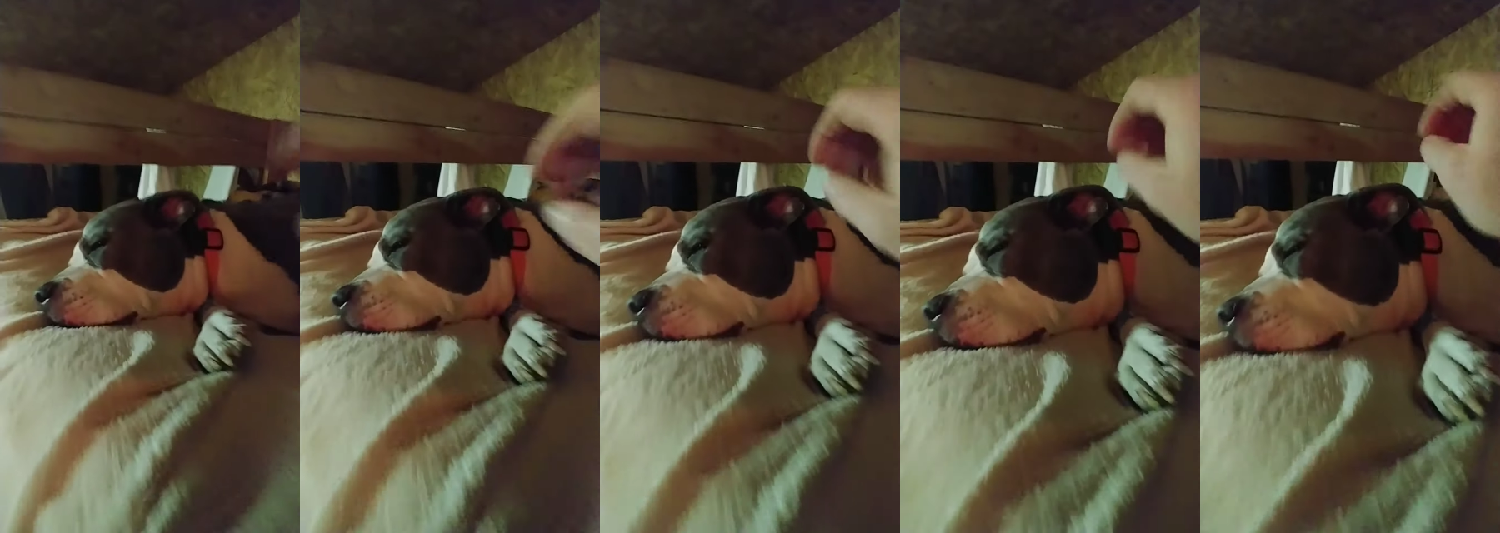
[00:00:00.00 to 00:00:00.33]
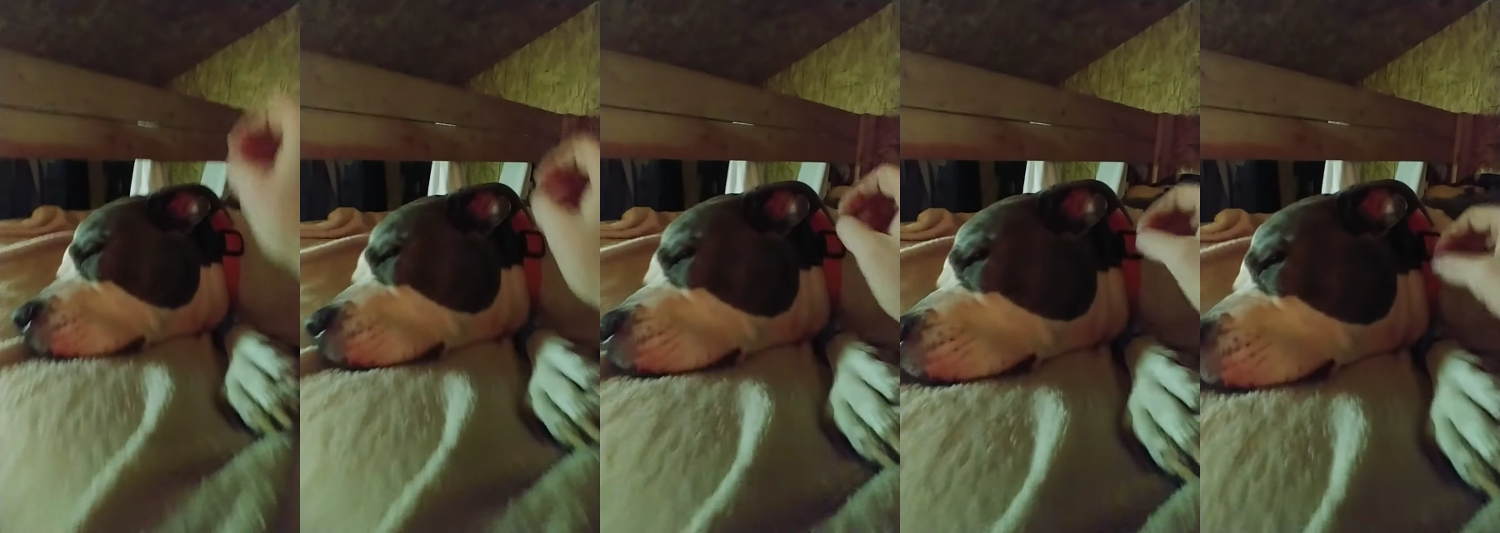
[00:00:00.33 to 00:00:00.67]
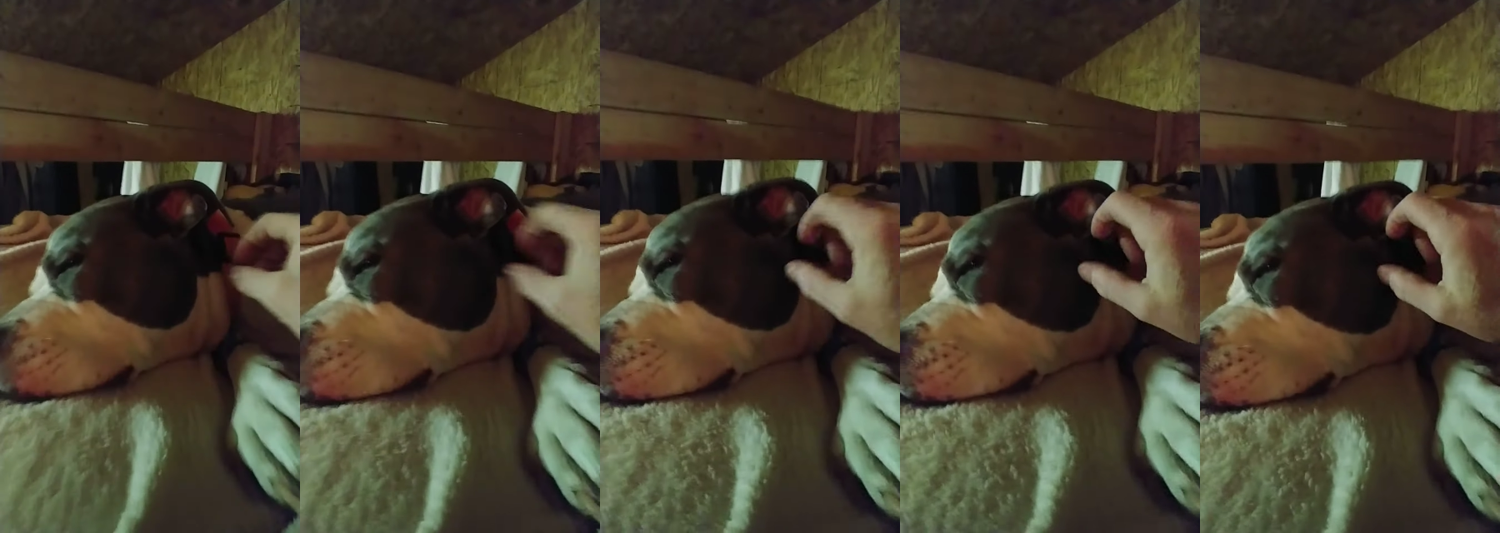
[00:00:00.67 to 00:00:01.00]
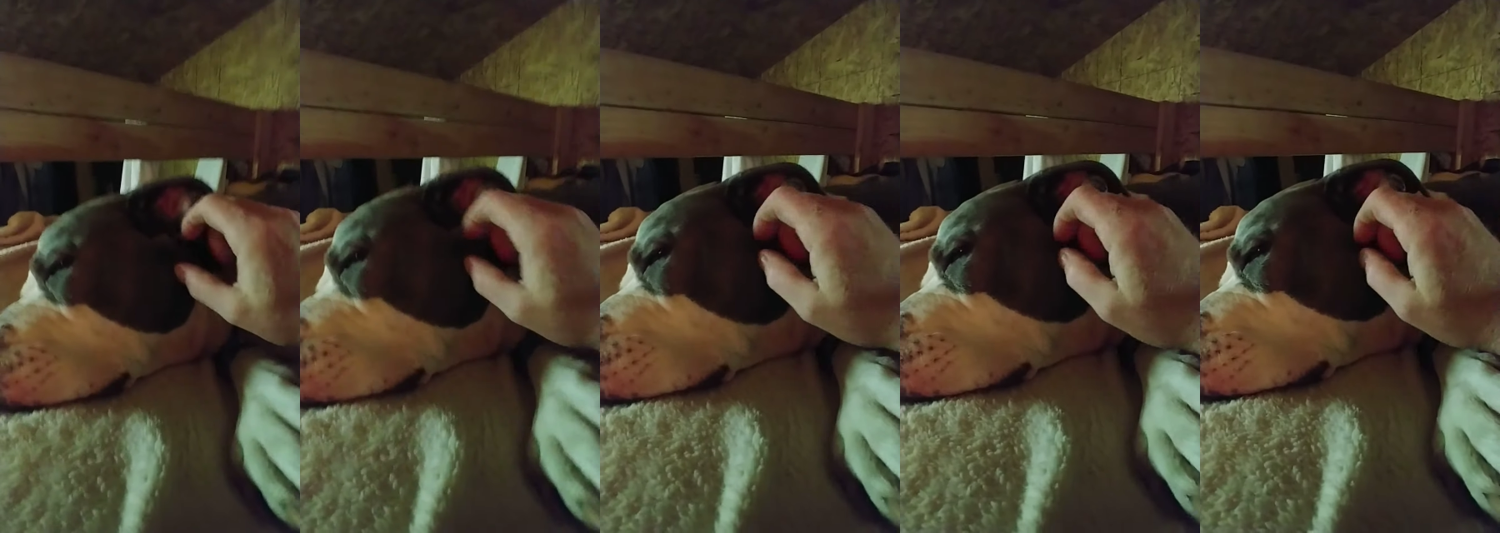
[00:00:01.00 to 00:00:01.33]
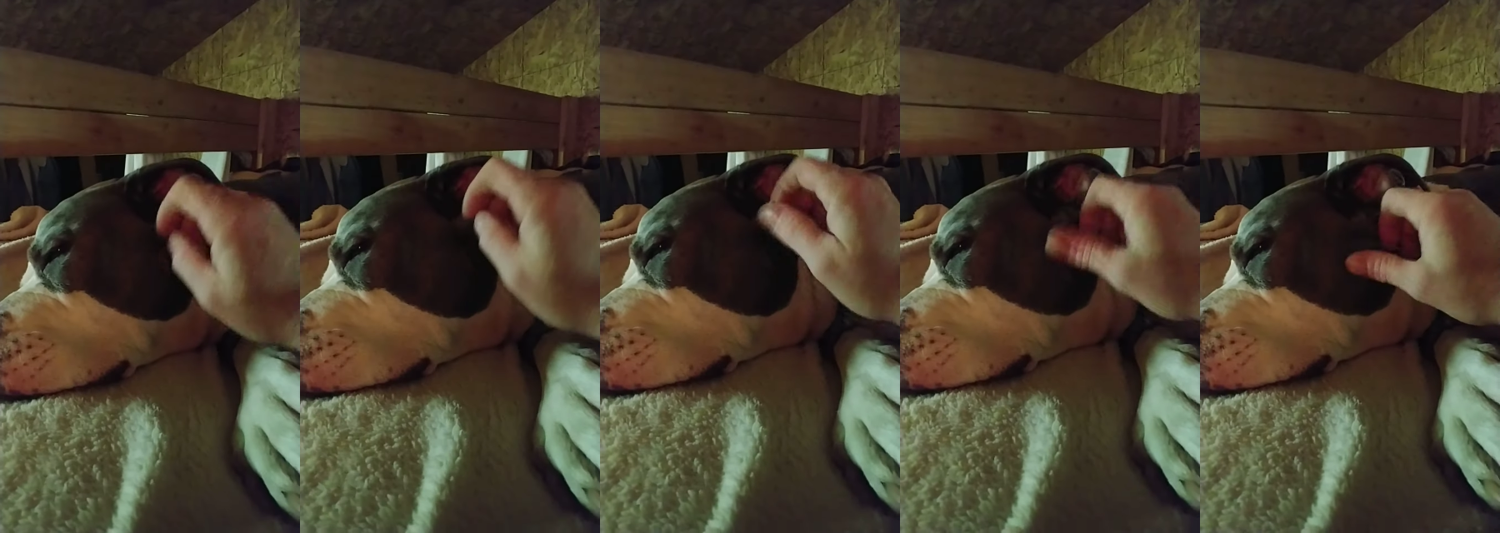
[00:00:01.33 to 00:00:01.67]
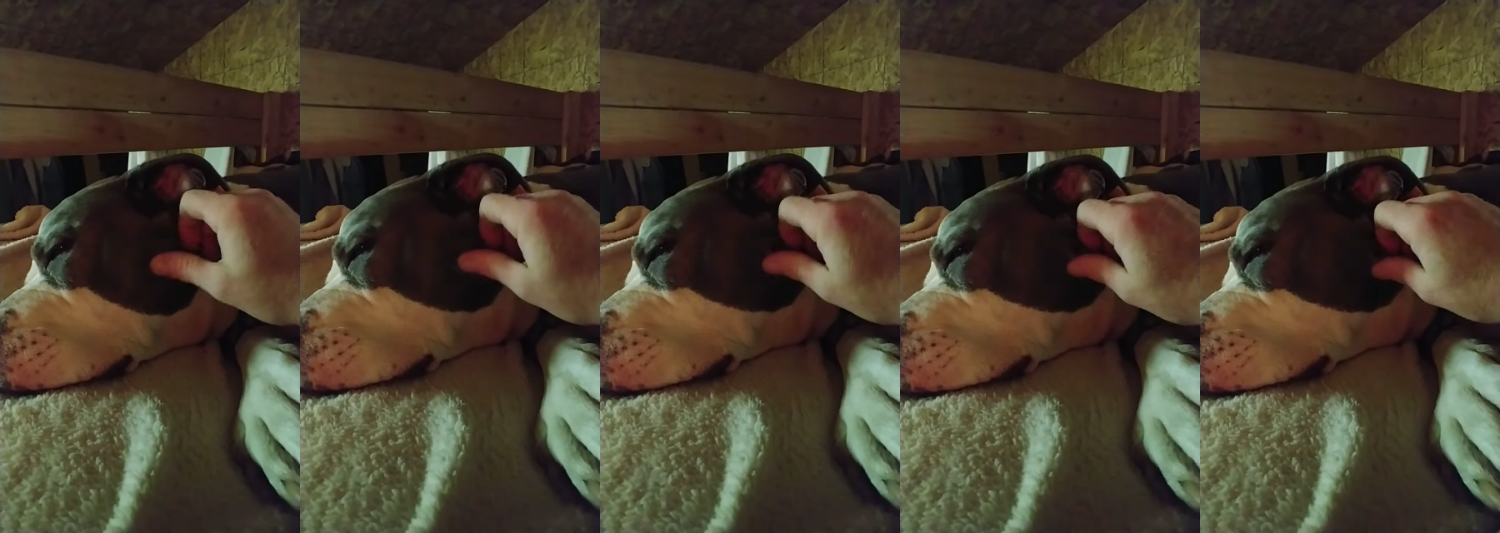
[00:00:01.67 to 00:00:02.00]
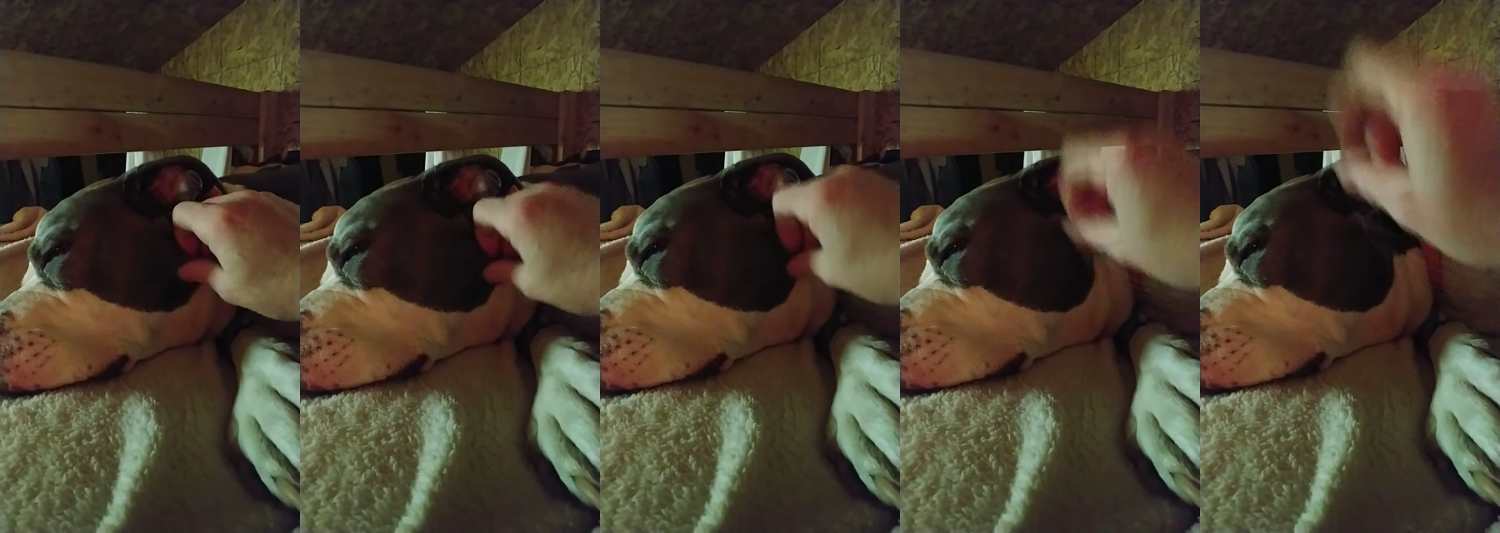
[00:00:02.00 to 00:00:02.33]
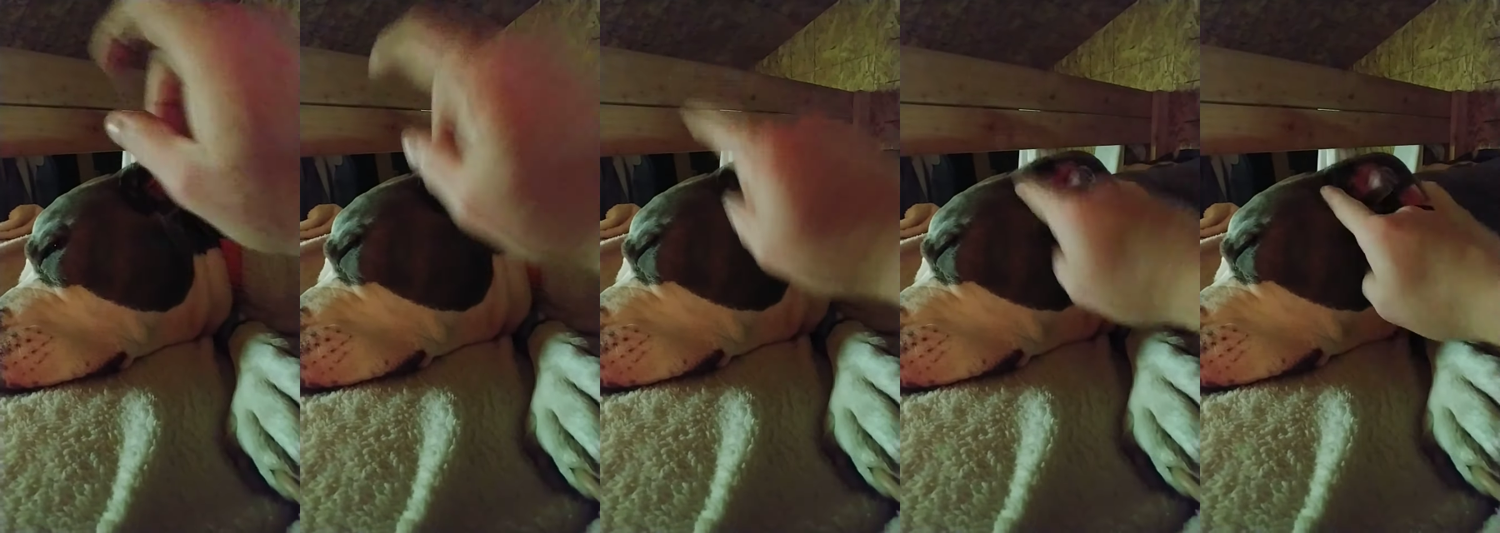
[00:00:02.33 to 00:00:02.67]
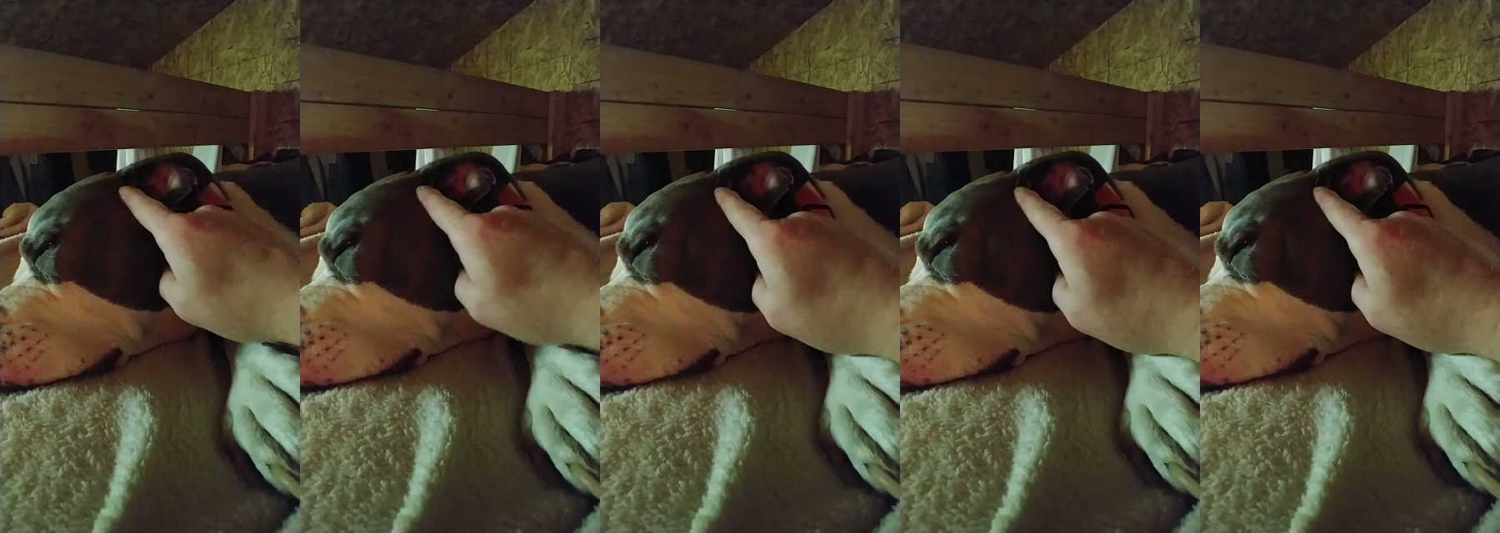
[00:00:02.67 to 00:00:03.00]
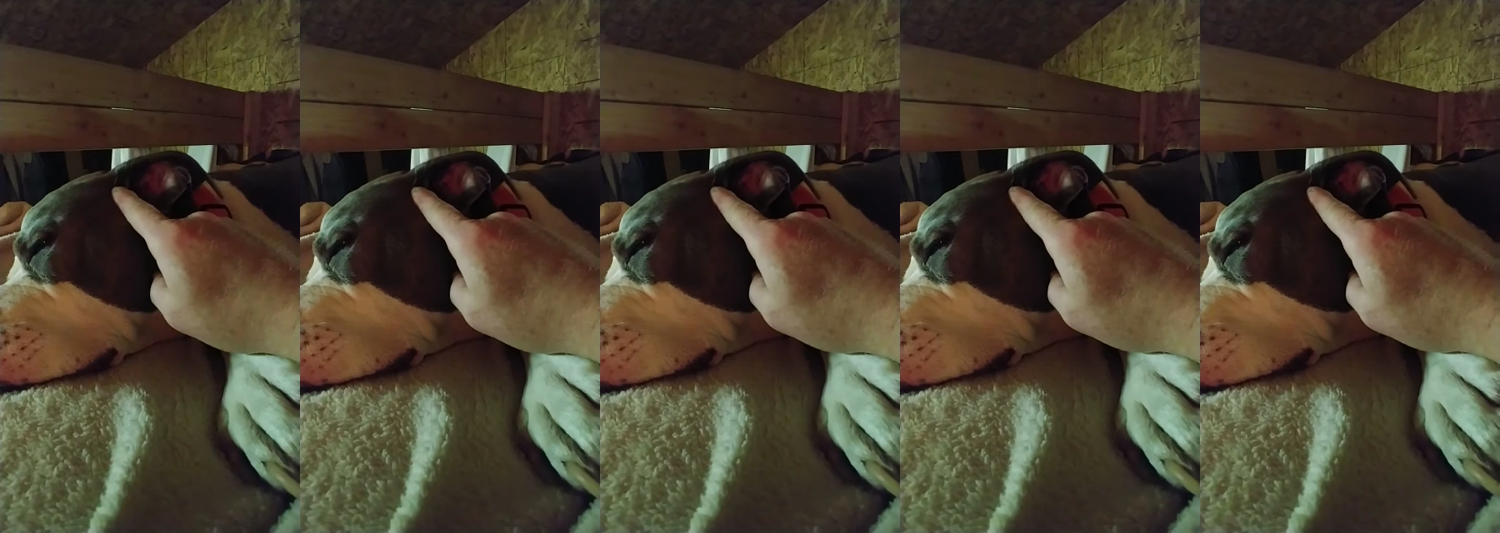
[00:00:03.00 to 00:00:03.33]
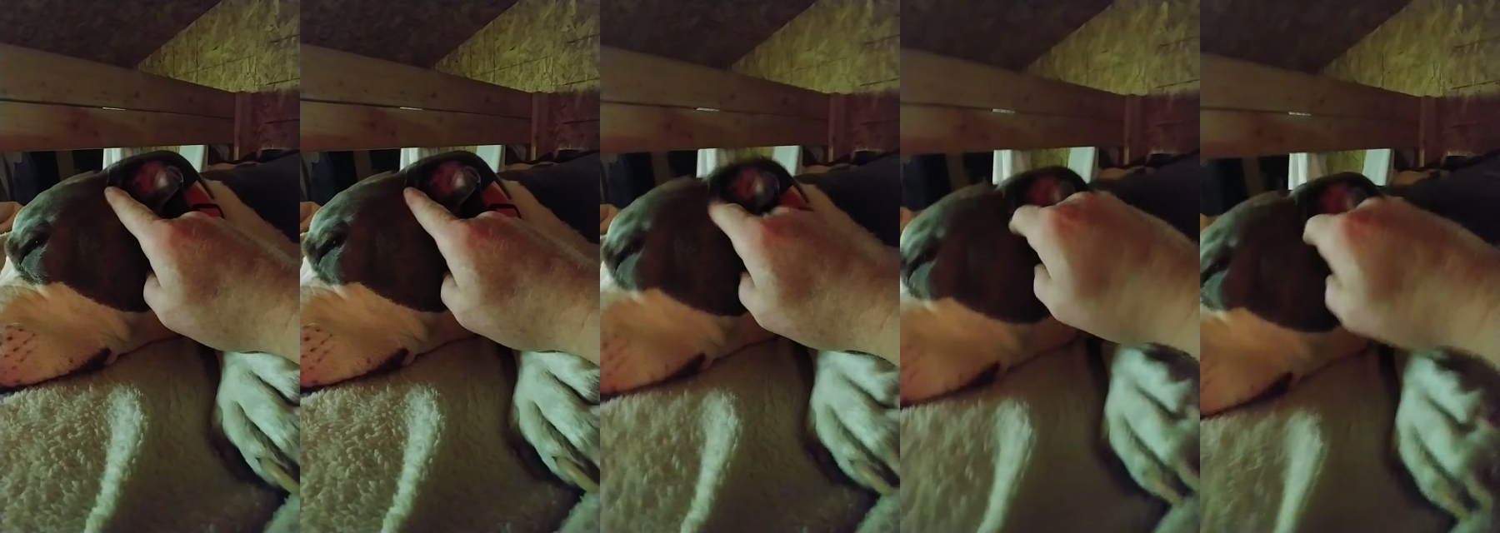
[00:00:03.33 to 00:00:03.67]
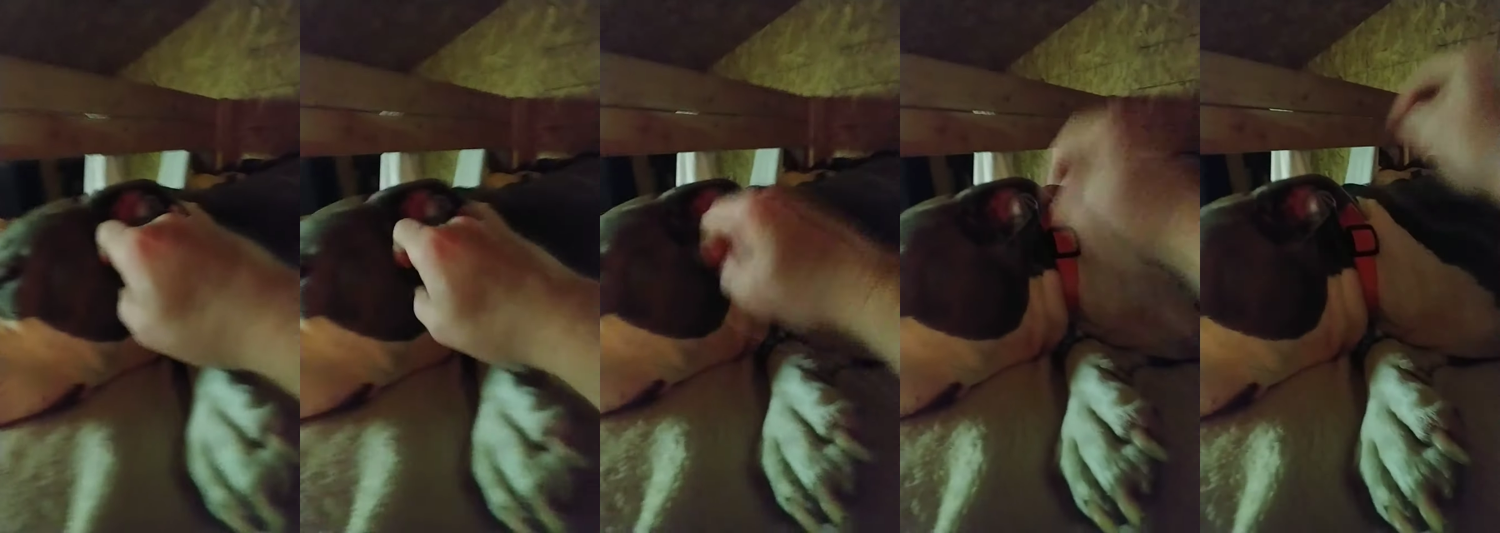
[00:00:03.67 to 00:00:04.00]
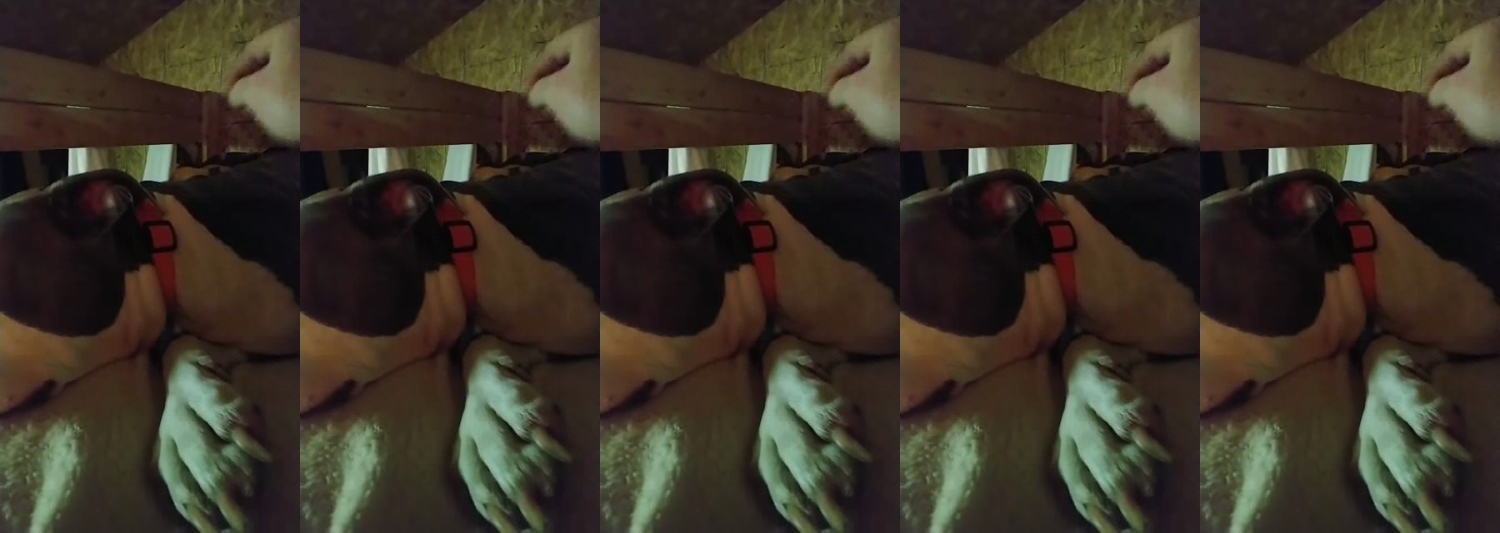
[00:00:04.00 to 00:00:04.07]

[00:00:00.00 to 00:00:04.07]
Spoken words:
[unreadable: no face in view]